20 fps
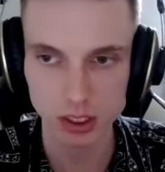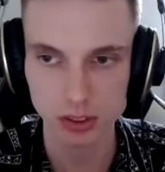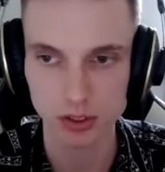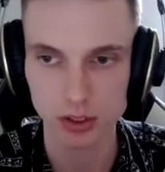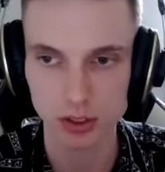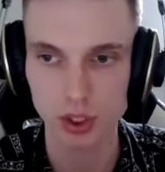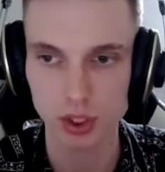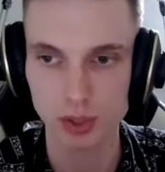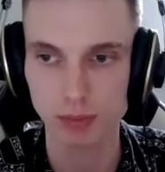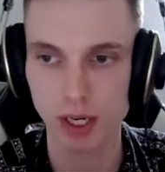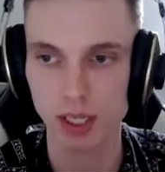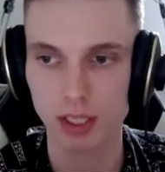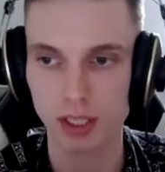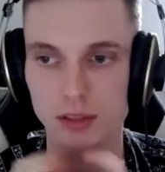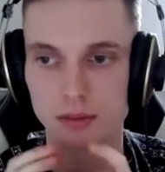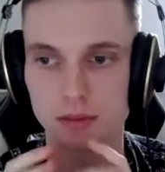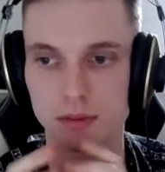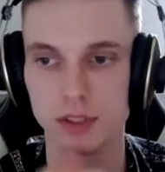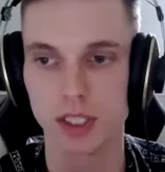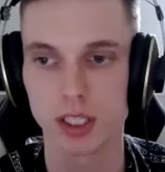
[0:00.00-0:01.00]
This is my
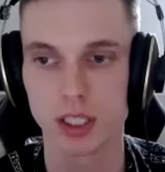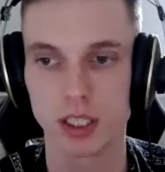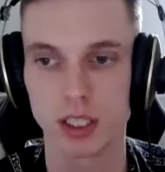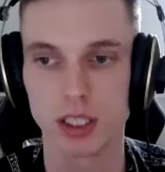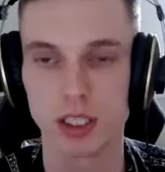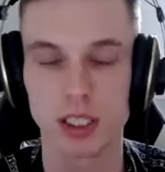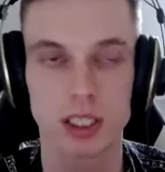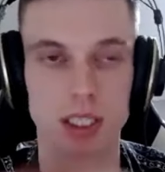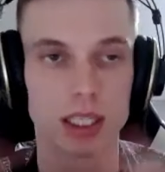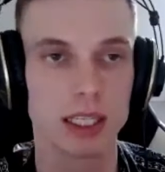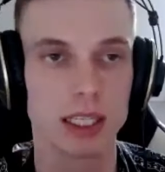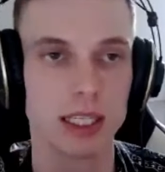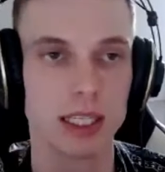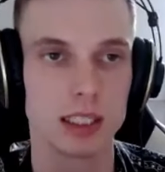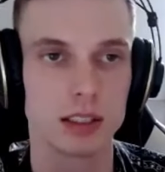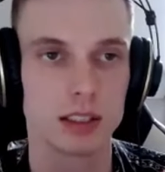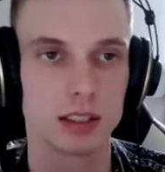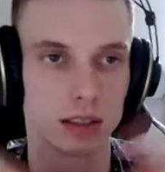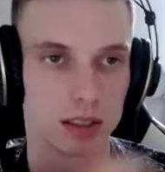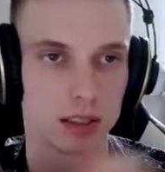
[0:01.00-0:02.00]

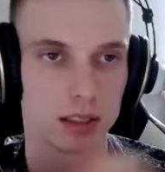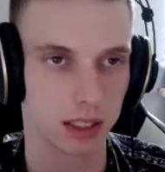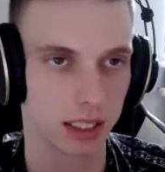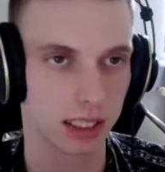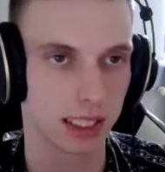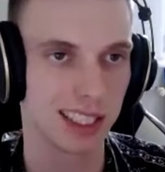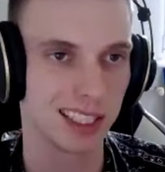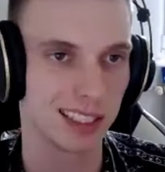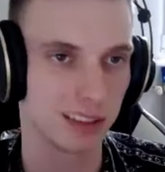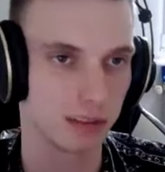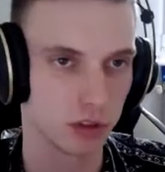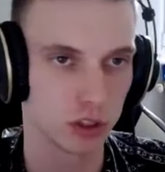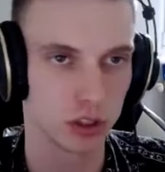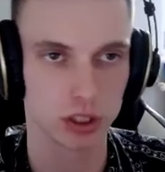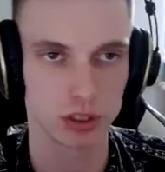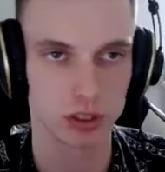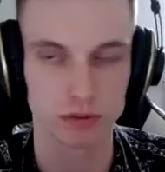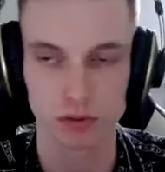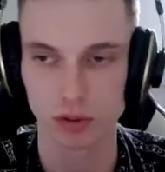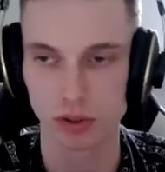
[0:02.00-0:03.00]
clean
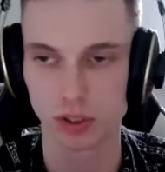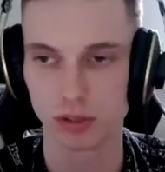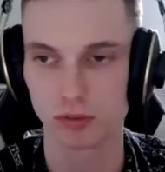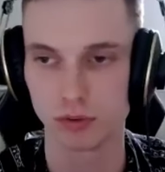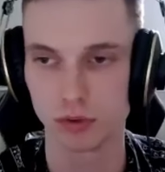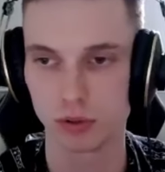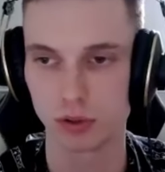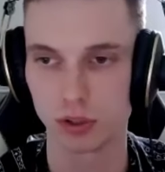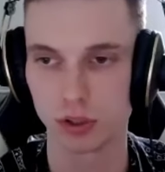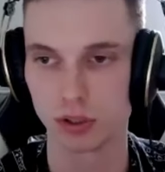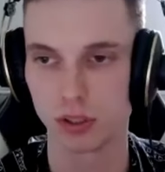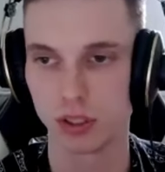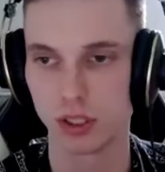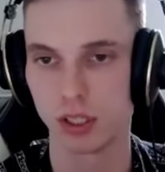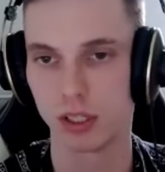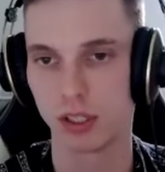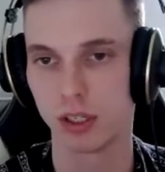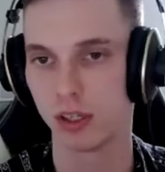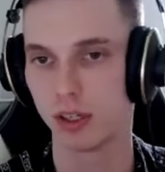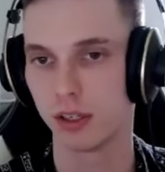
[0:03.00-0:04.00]
vision for the future.
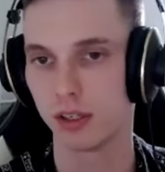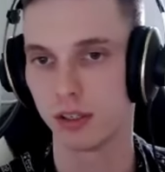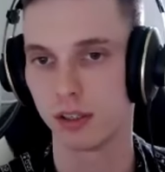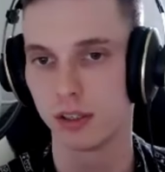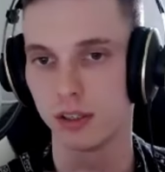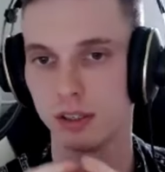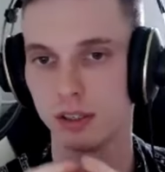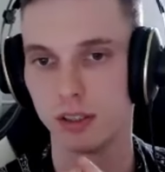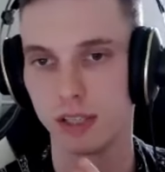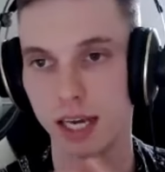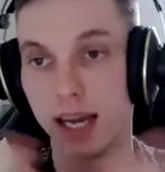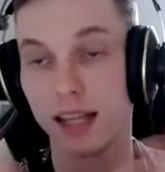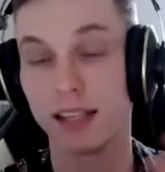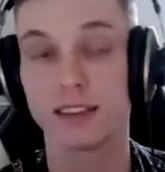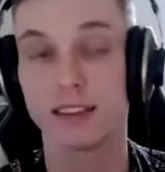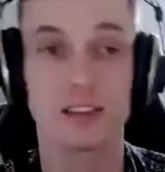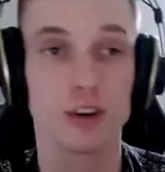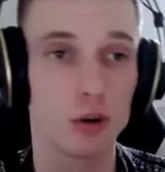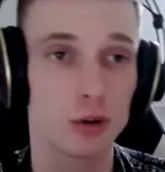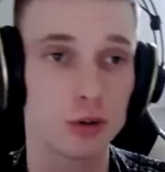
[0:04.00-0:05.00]

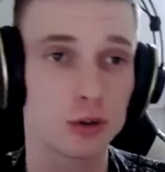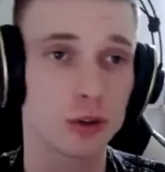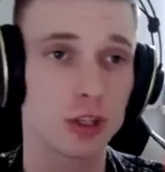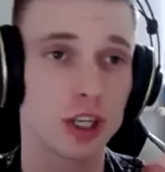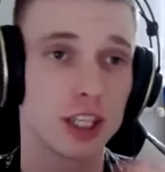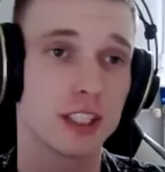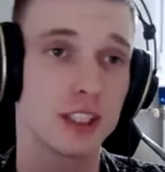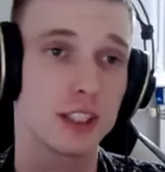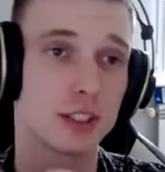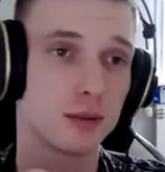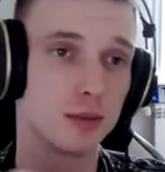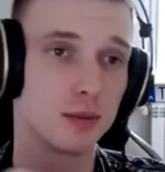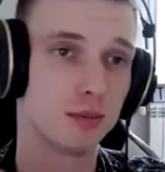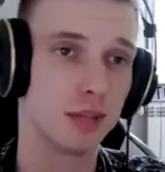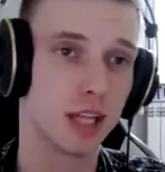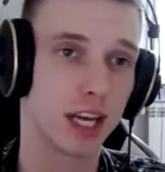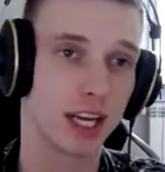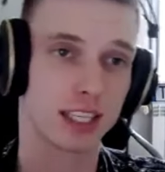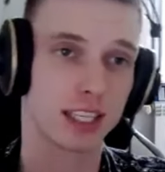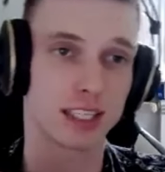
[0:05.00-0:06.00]
And also I need,
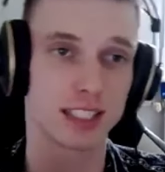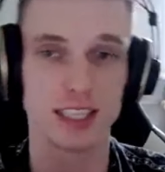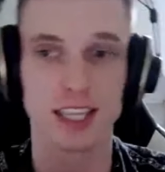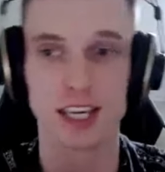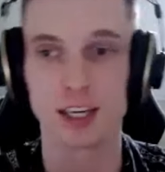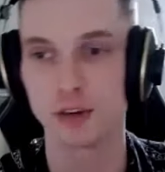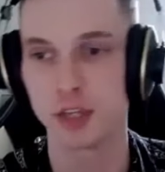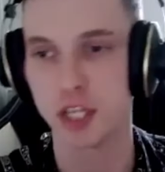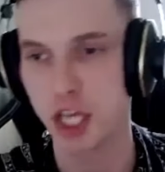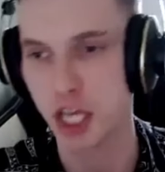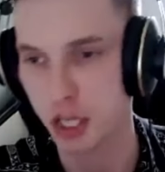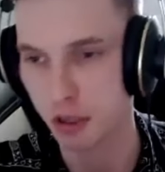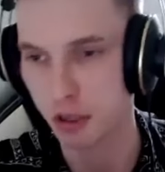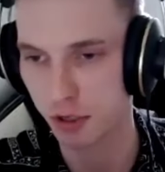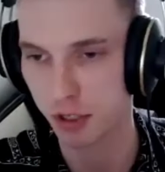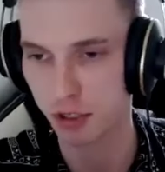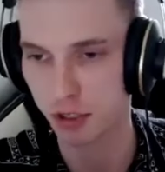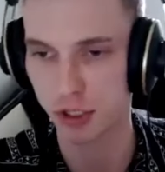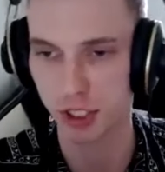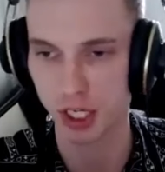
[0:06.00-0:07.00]
like, learn
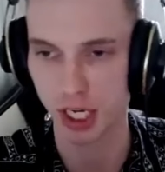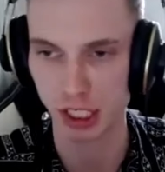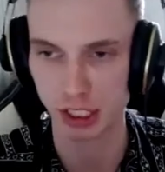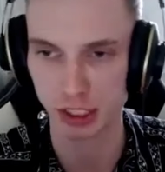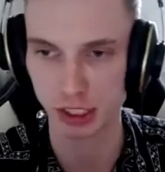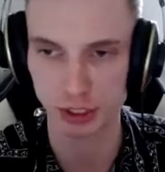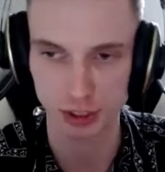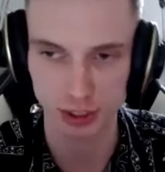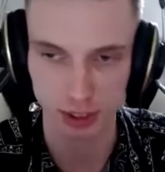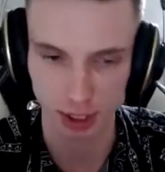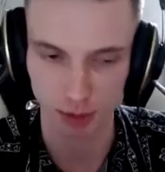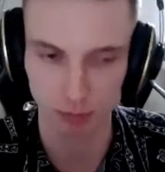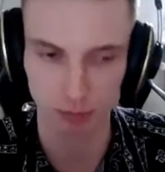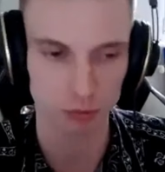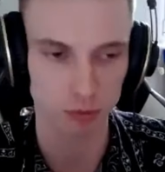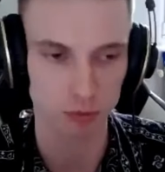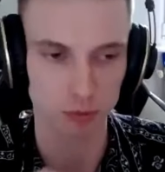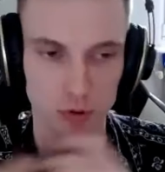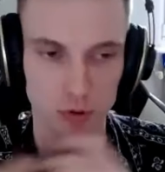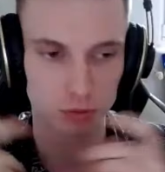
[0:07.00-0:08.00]
English, and
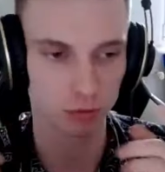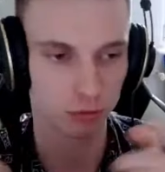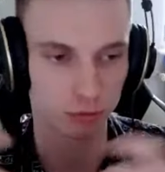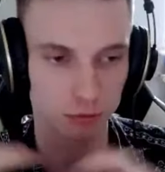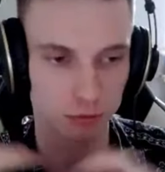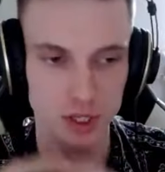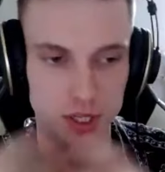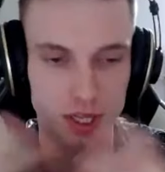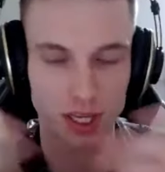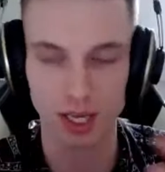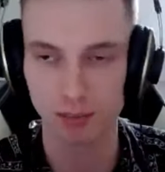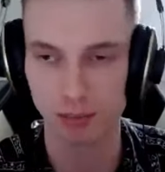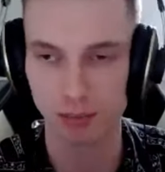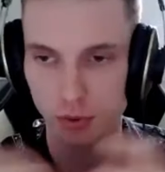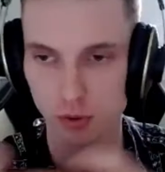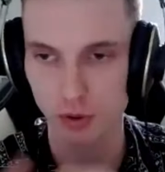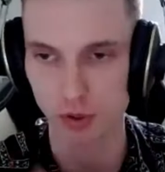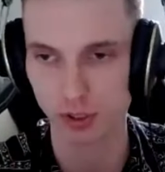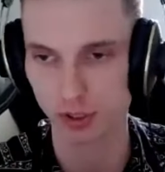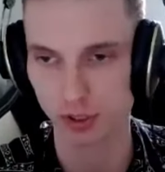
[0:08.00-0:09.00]
I'm reading
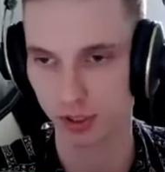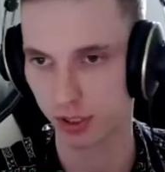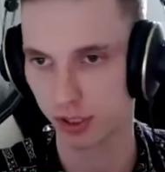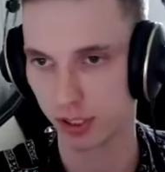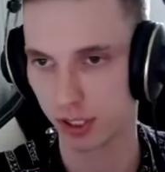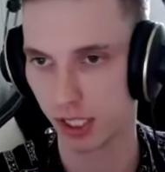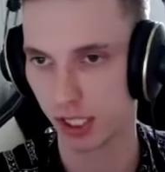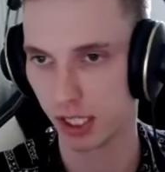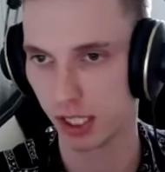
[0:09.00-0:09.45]
books.